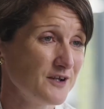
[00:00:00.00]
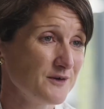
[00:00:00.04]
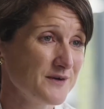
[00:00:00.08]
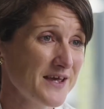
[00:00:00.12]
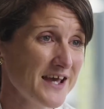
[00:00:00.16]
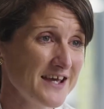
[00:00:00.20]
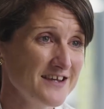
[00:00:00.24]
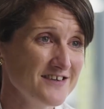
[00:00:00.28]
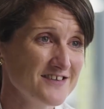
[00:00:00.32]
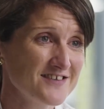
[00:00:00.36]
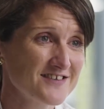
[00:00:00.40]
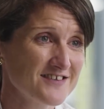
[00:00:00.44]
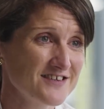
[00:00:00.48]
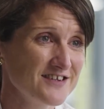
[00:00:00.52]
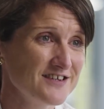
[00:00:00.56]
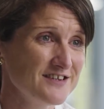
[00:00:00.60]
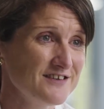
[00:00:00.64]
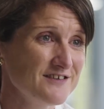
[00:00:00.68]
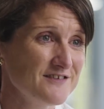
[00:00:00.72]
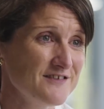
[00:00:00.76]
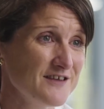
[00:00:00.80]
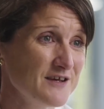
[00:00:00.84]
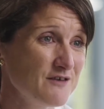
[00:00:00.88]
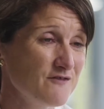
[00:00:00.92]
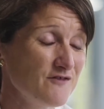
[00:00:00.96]

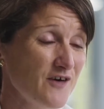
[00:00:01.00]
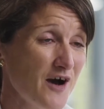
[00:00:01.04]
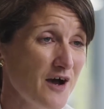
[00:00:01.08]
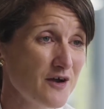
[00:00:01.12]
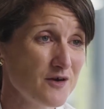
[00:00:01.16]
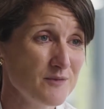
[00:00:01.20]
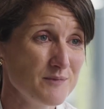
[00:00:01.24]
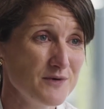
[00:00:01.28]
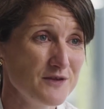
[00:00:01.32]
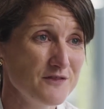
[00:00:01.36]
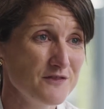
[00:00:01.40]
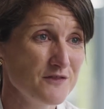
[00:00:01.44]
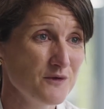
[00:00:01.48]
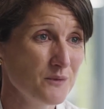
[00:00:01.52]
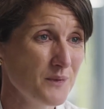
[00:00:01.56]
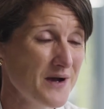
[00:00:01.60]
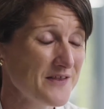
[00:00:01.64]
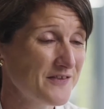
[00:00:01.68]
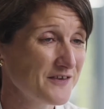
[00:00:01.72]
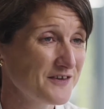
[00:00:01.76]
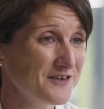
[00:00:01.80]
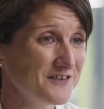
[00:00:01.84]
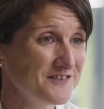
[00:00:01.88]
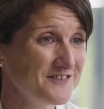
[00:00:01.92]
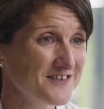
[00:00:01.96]
location, the environment, the
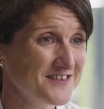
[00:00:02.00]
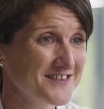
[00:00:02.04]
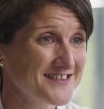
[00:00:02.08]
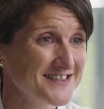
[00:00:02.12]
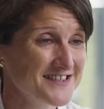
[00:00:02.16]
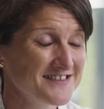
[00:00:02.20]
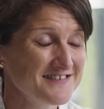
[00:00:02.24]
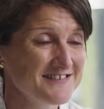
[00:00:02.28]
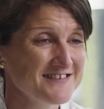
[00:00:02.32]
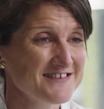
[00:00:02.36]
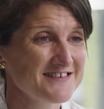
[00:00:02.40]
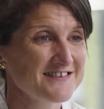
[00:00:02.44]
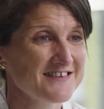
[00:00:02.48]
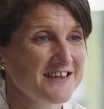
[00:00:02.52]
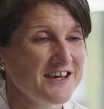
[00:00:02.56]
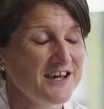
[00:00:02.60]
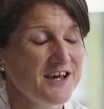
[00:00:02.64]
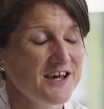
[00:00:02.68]
weather conditions,